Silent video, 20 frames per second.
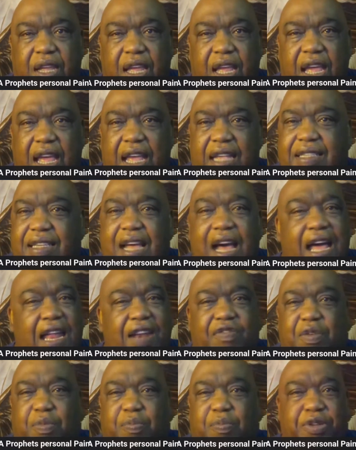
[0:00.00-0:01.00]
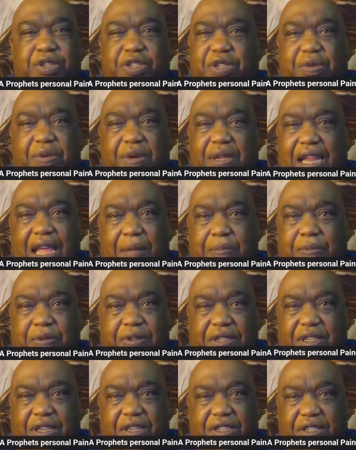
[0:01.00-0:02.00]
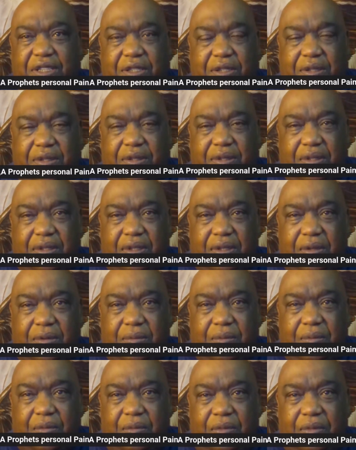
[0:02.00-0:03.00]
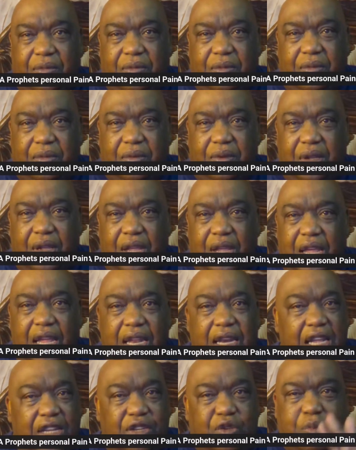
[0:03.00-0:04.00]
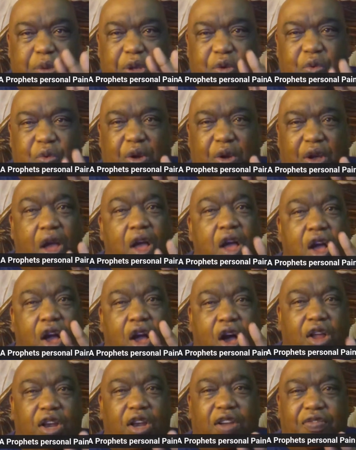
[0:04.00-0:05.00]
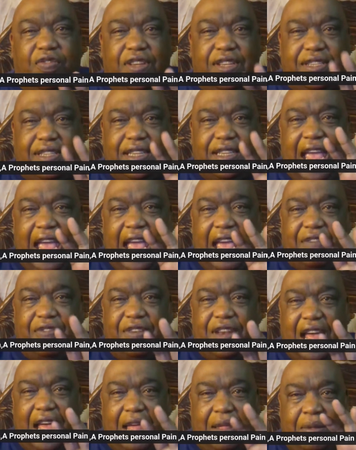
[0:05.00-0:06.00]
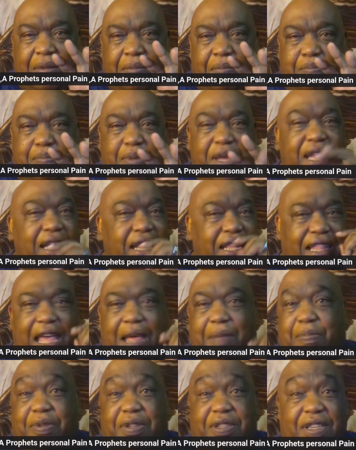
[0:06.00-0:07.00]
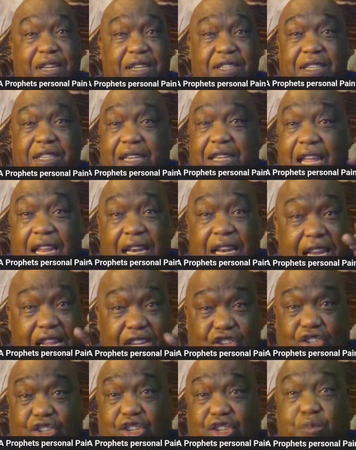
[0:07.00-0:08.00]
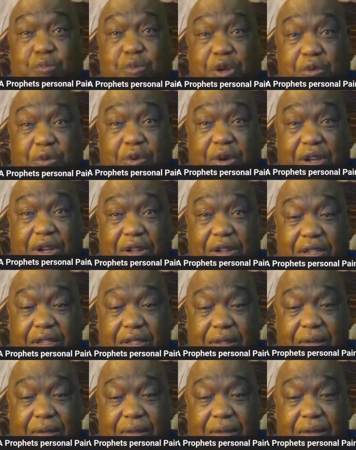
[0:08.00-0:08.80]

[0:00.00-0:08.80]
Has God ever put you in that position? Let's be real. All of us have not been in that position. Let's just be real.